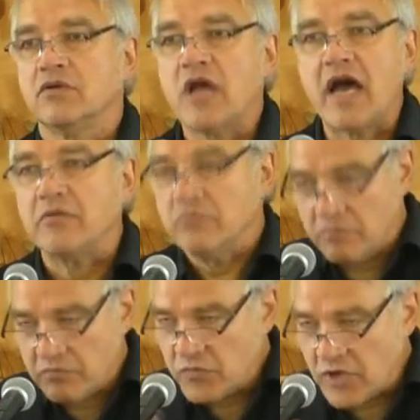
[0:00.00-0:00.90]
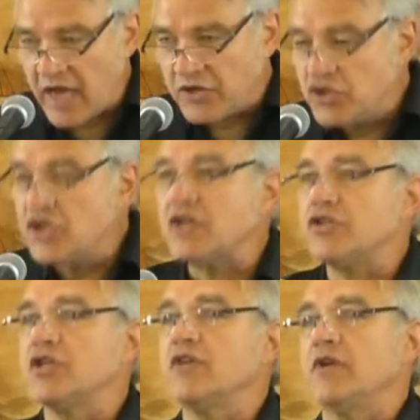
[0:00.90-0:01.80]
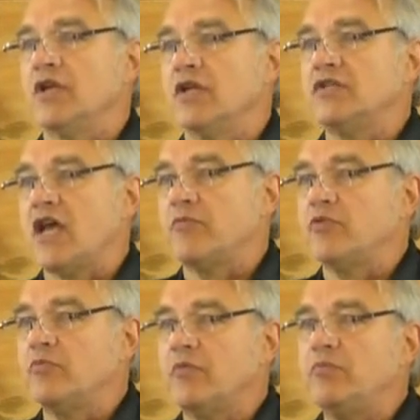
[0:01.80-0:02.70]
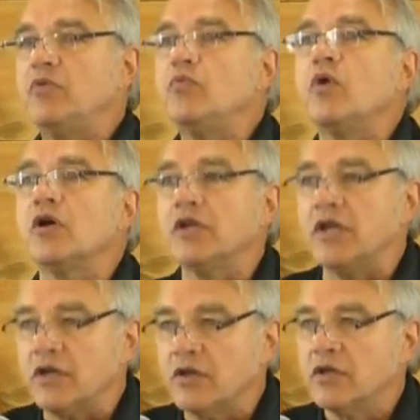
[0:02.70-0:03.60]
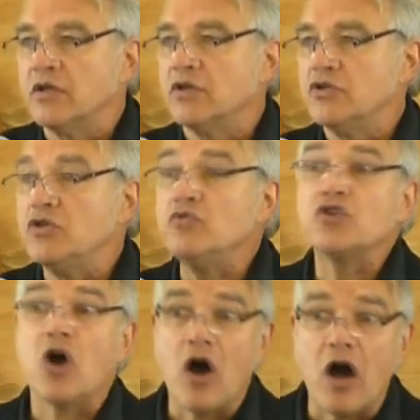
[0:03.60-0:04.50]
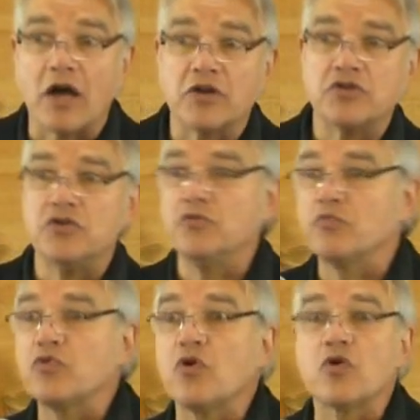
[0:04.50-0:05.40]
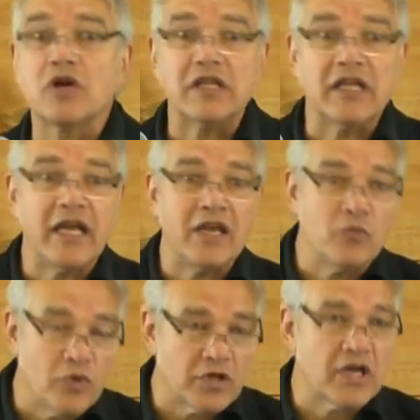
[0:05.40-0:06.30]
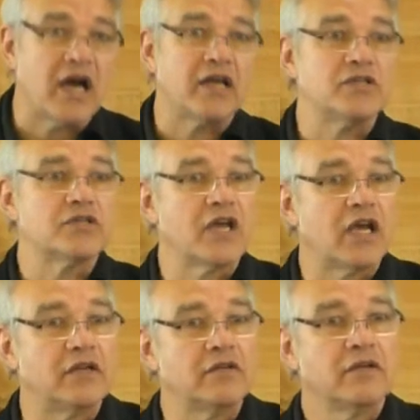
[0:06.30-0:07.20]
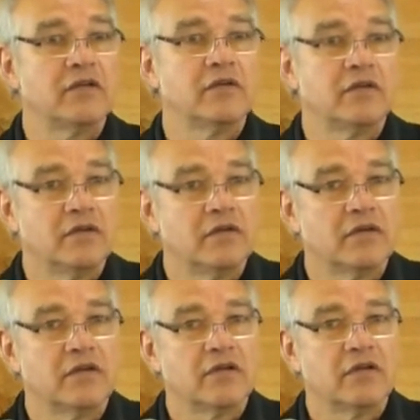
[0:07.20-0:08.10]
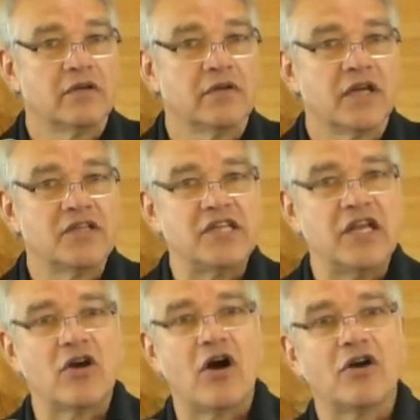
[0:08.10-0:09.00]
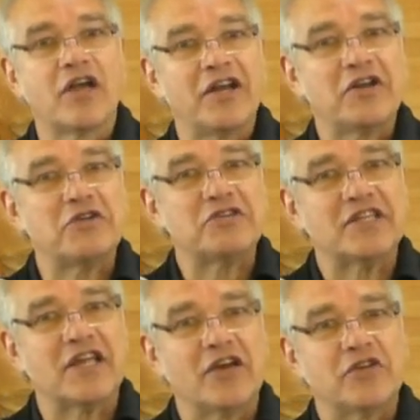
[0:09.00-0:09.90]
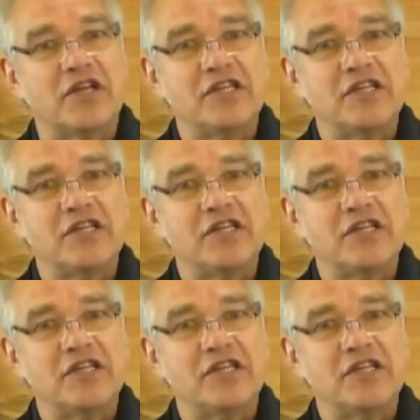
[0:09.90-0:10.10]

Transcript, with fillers: Not, not just giving an example, but be willing to talk, to proclaim what God has said. And see, it all kind of goes together.